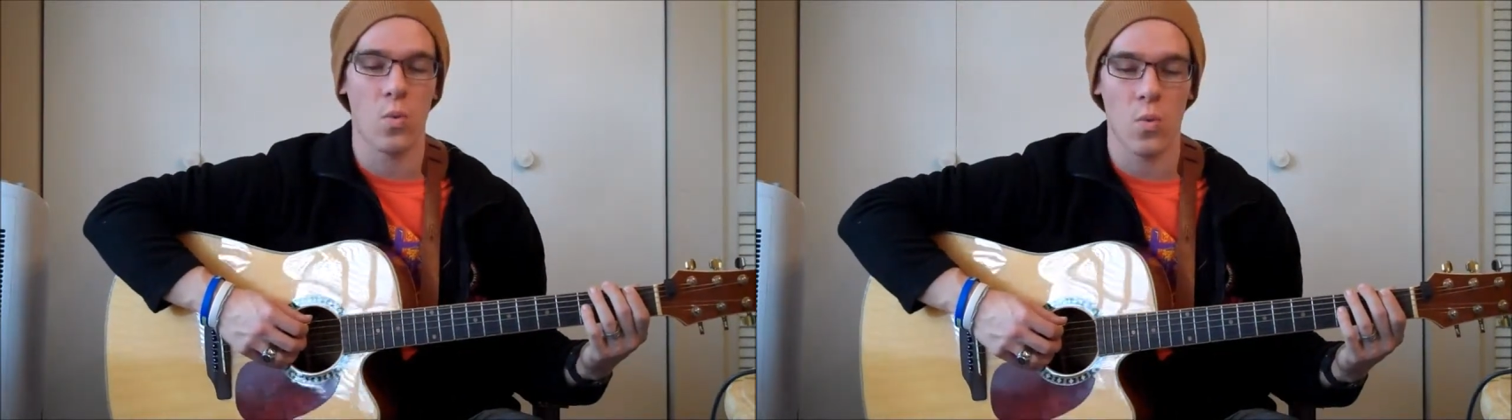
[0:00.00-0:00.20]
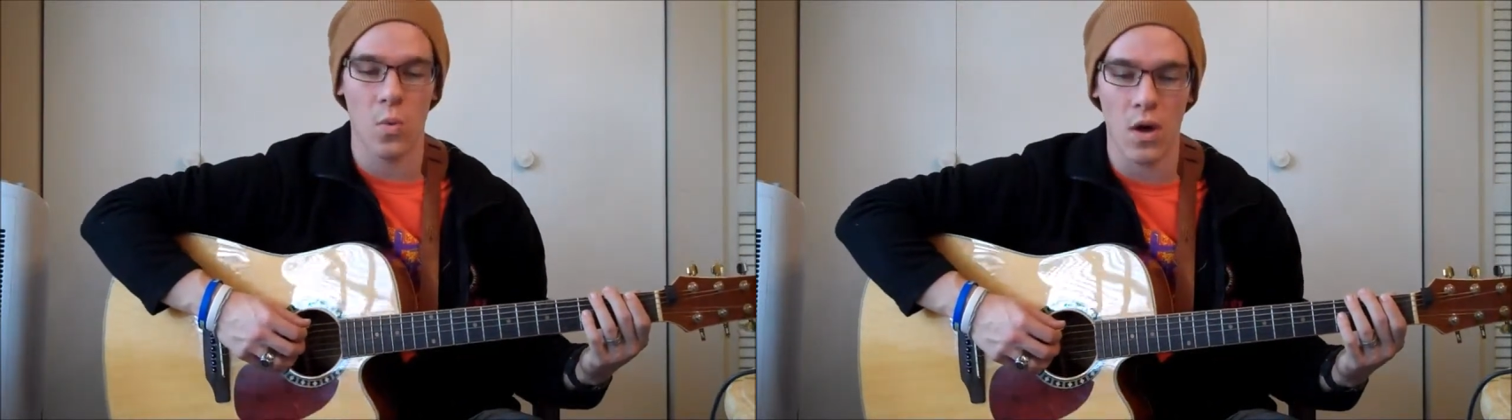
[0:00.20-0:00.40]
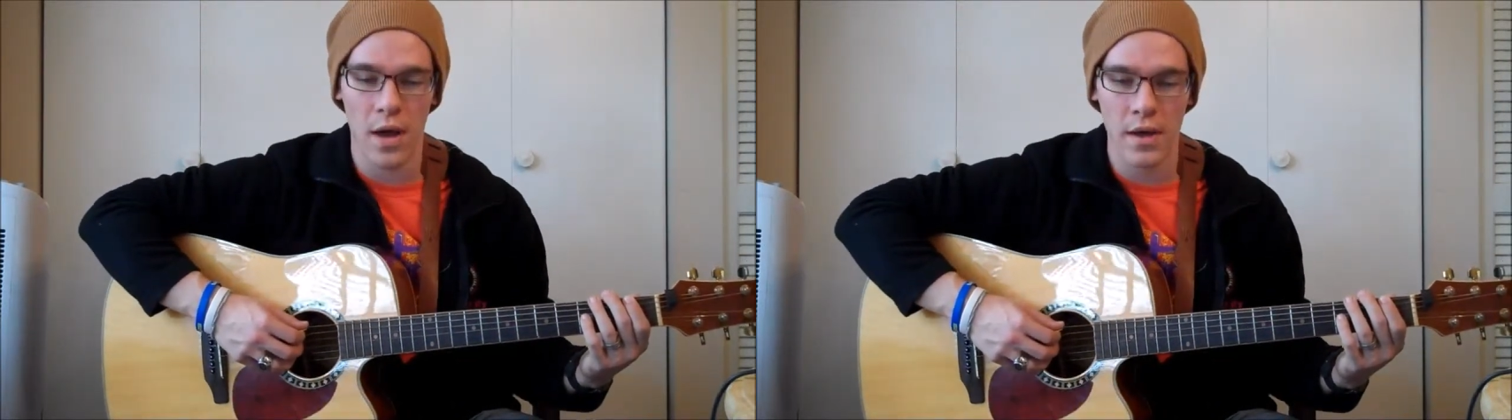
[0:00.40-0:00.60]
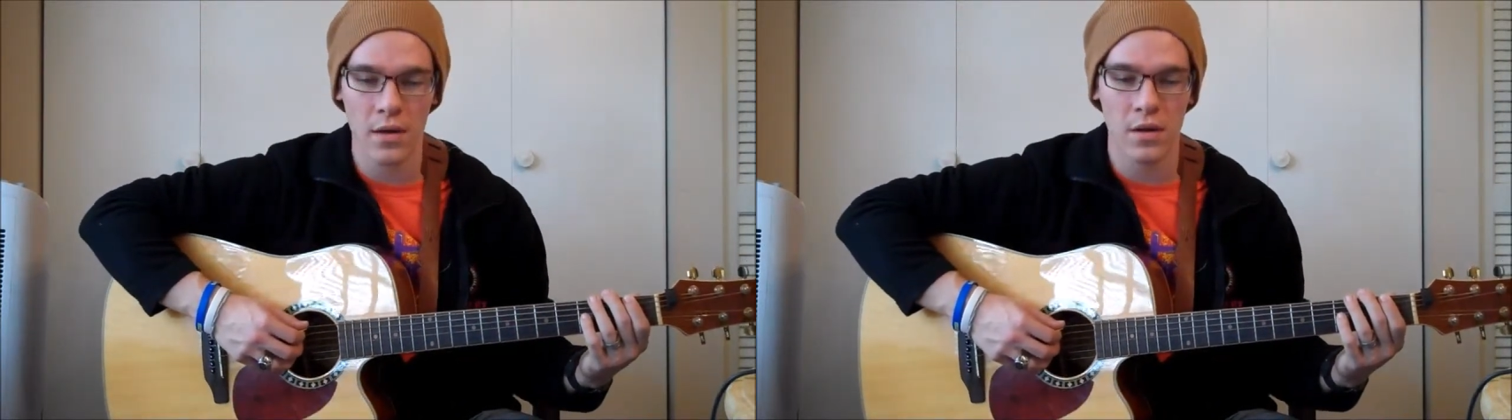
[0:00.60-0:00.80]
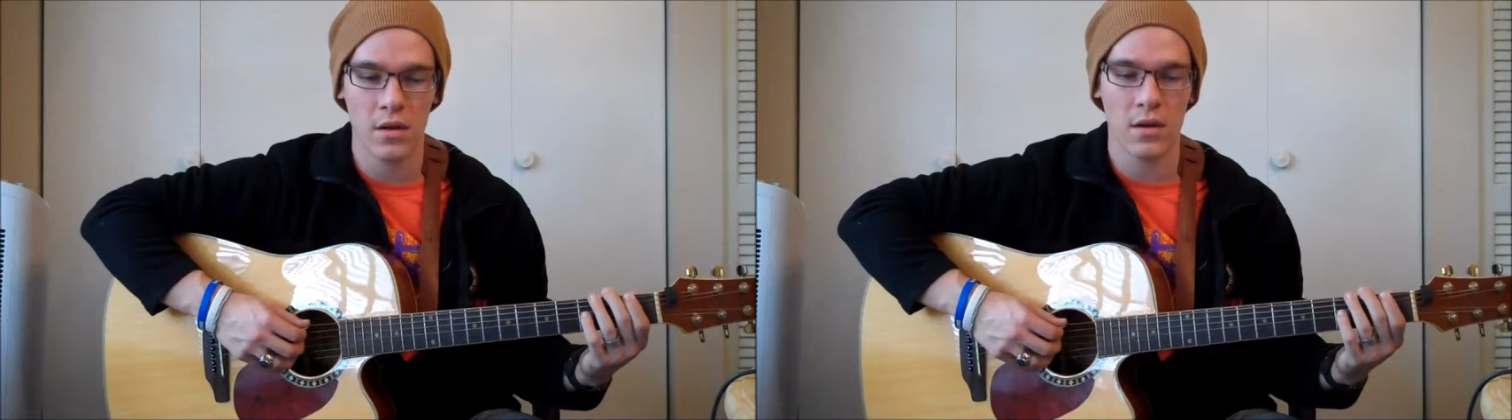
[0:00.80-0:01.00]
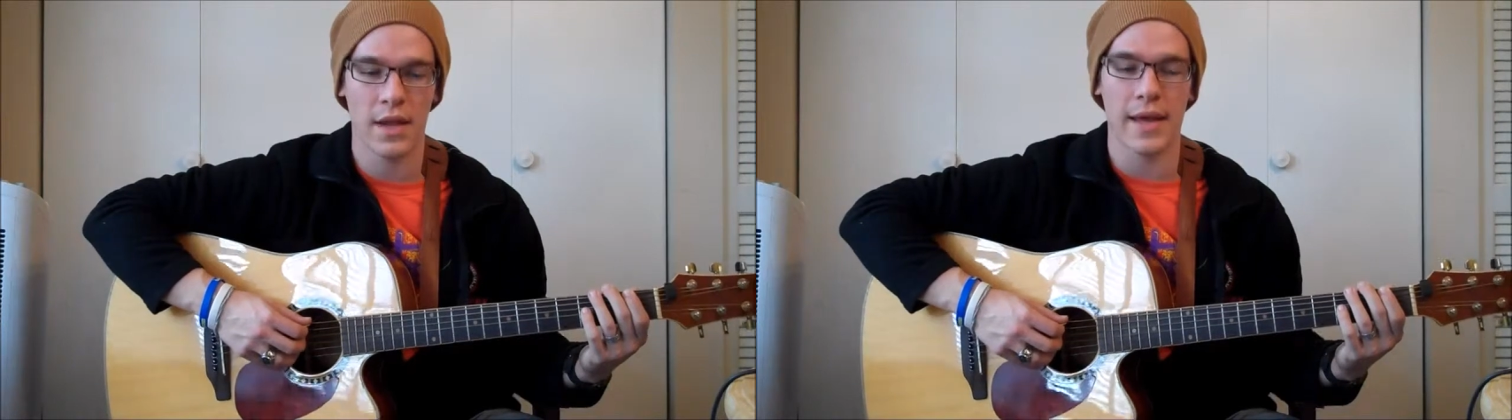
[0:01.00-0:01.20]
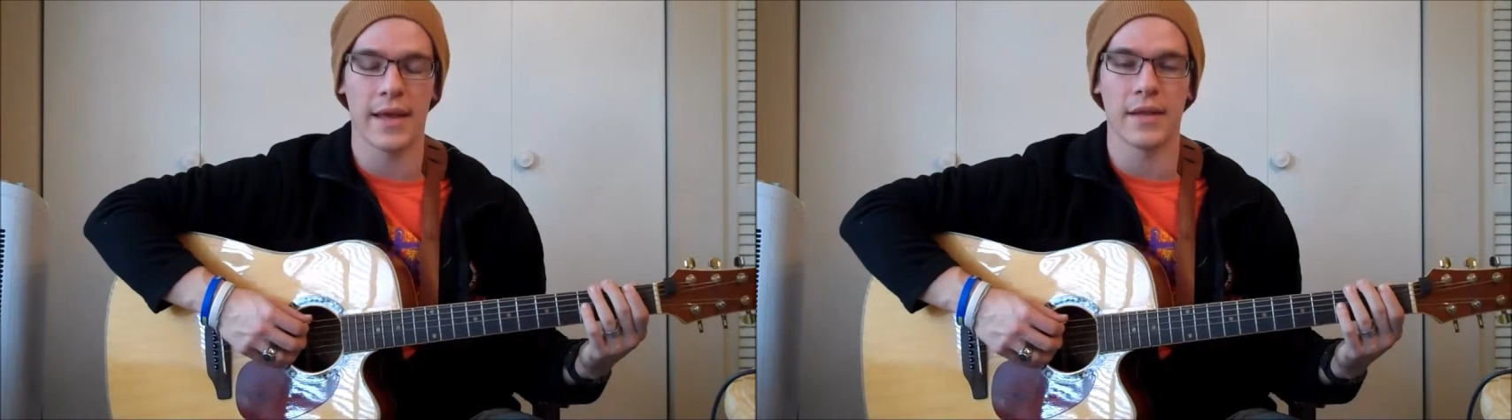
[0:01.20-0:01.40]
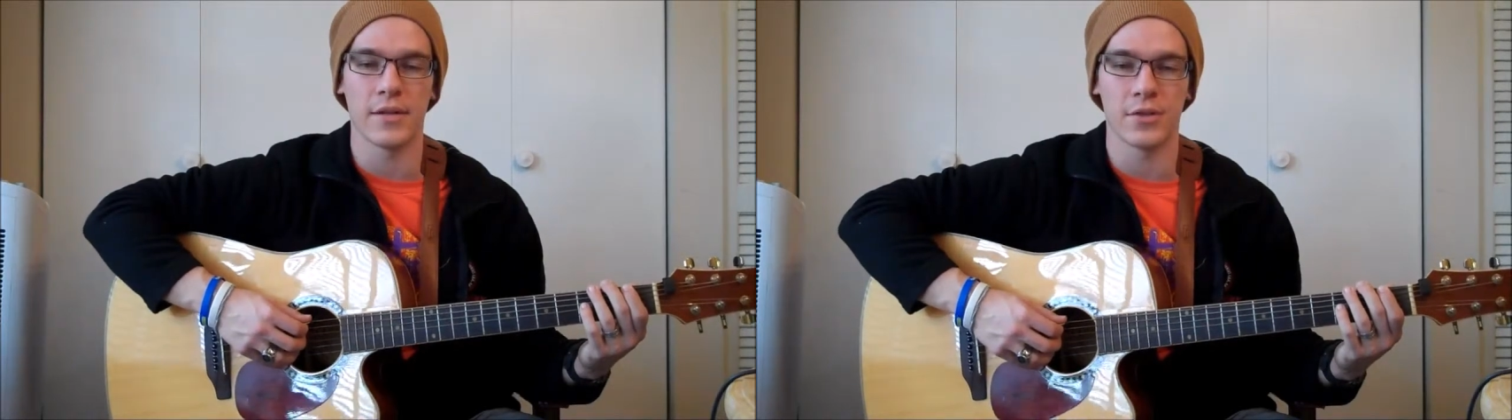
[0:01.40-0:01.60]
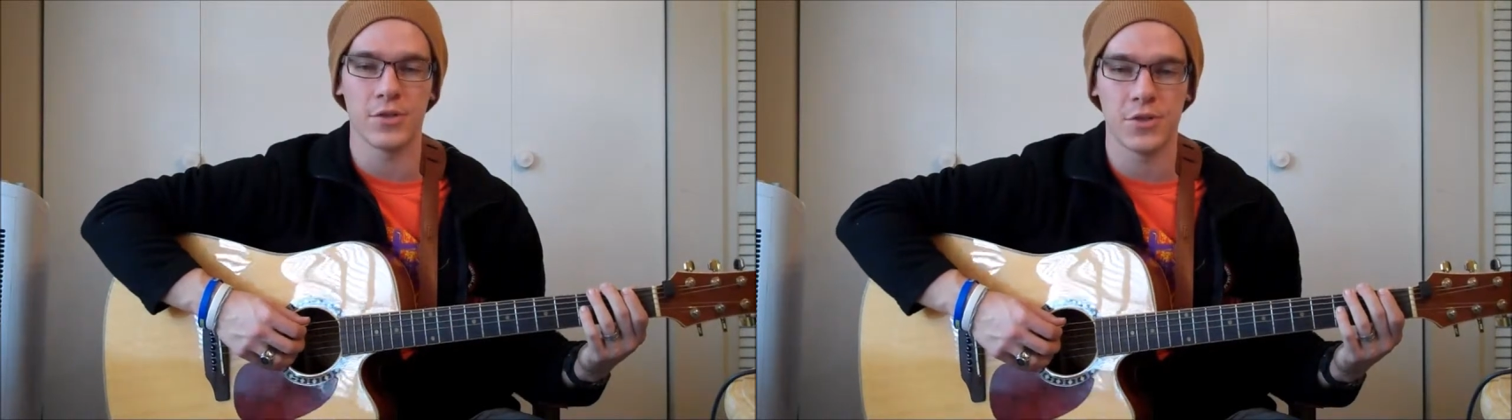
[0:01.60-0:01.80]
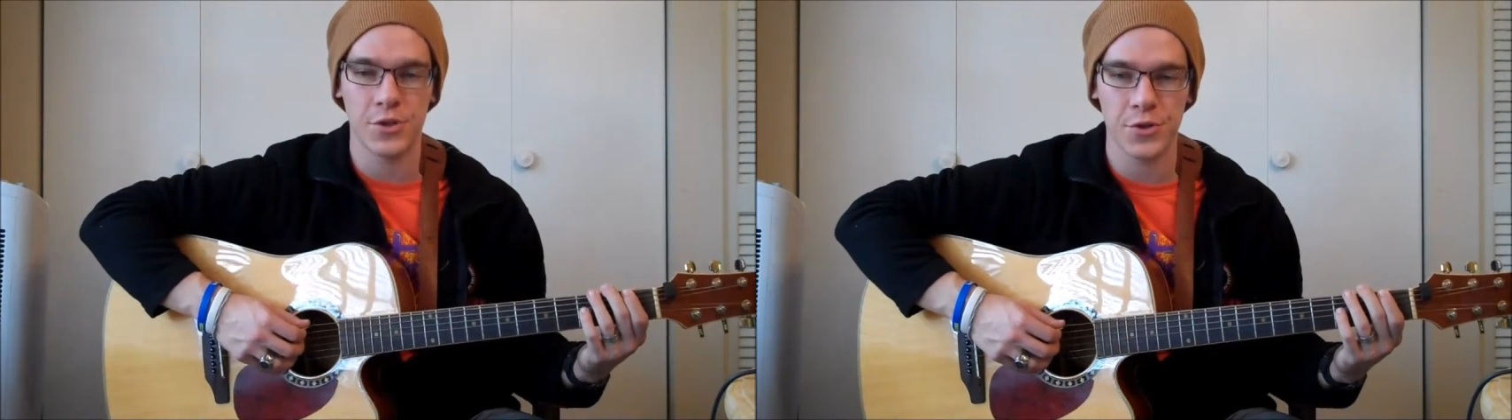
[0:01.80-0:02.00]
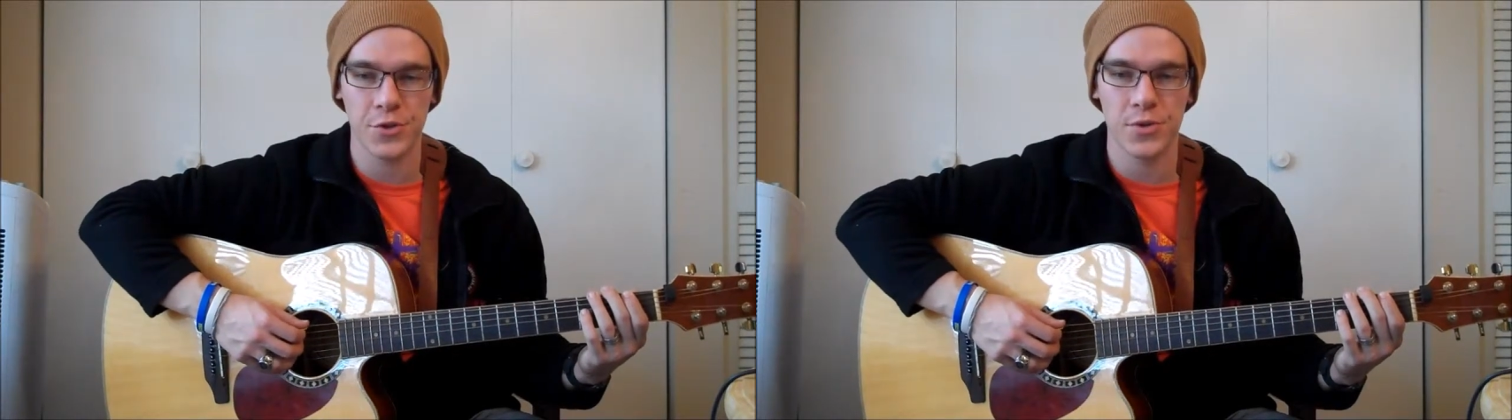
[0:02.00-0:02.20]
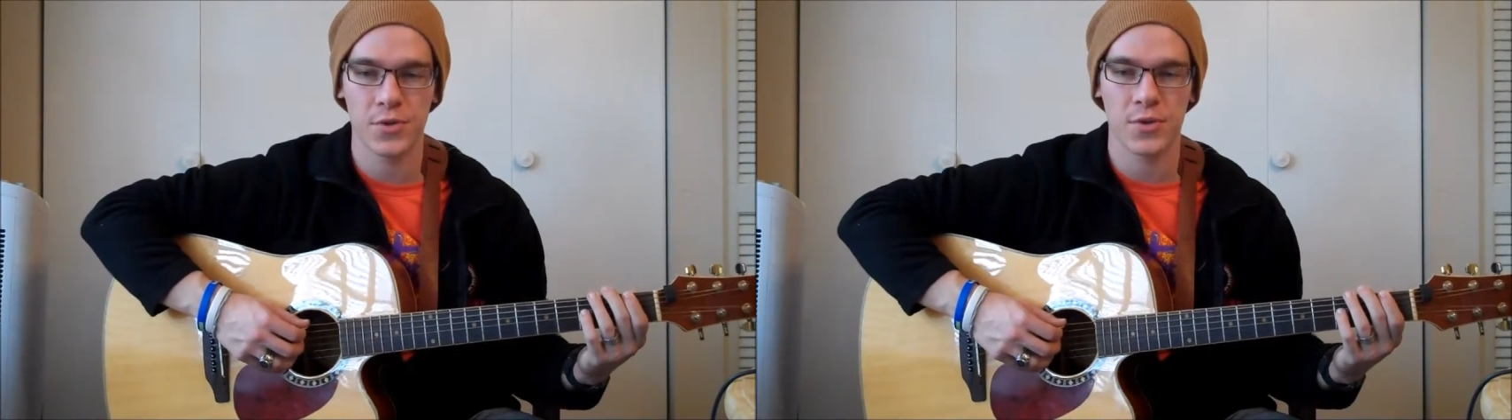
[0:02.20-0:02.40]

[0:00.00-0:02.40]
1 and 2